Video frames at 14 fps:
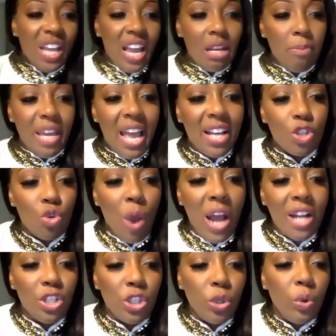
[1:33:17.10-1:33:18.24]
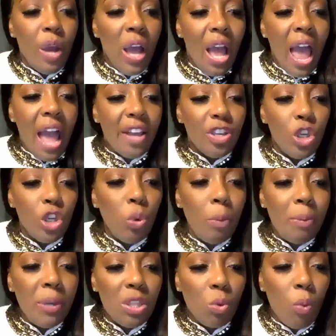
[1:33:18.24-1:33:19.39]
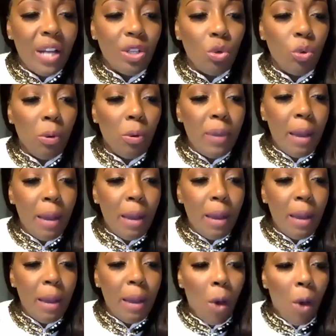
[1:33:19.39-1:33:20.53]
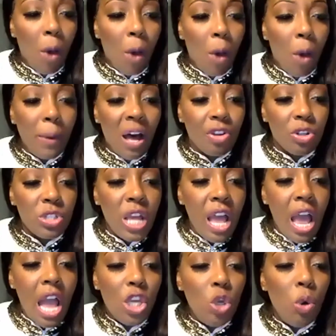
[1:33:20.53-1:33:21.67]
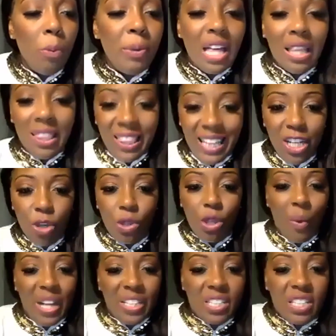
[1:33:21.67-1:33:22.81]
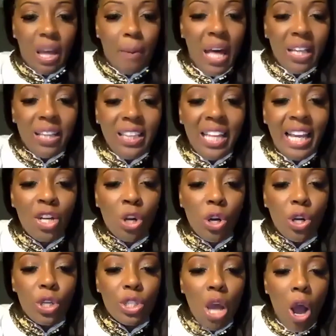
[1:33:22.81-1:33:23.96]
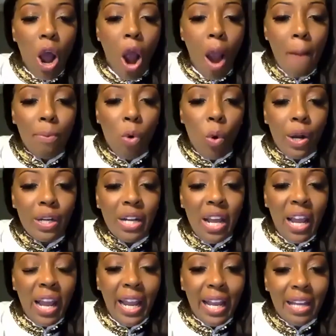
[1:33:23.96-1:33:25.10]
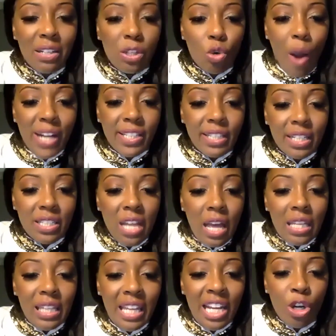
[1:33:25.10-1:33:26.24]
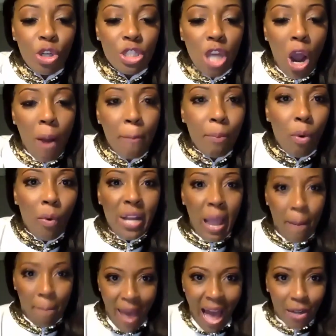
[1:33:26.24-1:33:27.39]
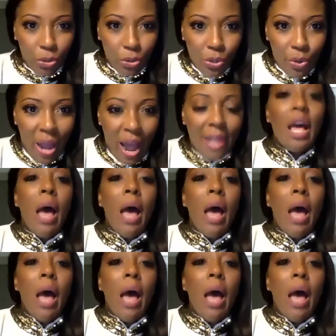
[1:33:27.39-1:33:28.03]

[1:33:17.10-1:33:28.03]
enemy has tried to do. And you will be the one who will be able to help others. And you will be the leader that raises up. Leaders are born in crisis, leaders are born in battle, you guys.